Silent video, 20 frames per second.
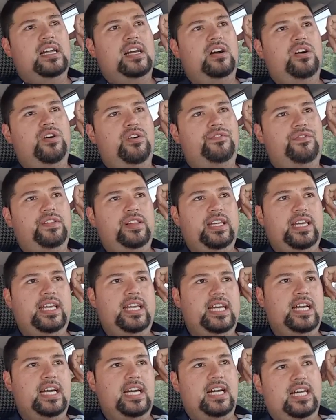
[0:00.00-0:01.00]

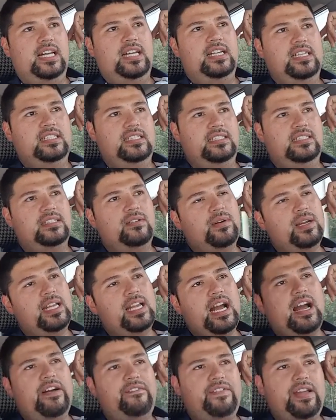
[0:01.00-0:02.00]
Hopefully, someone of
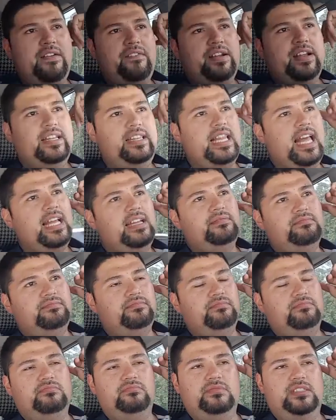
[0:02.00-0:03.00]
y'all, if you ever, like,
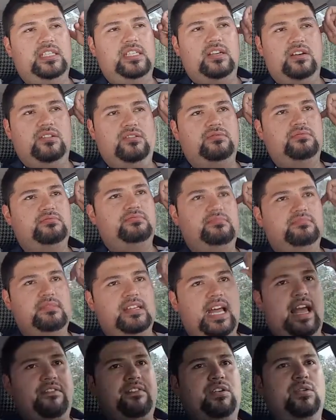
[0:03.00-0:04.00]
you know,
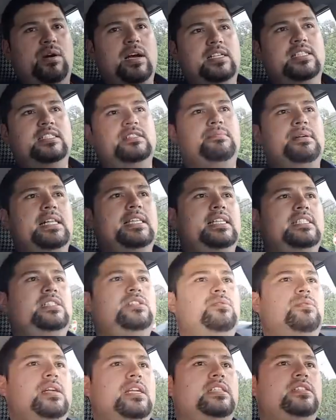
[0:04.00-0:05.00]
have questions about this,
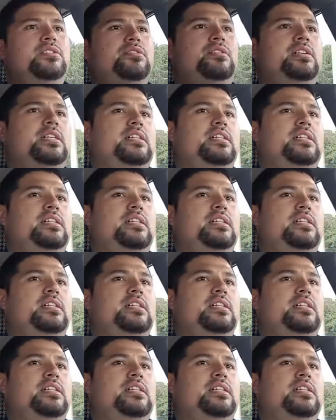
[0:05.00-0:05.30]
you want to do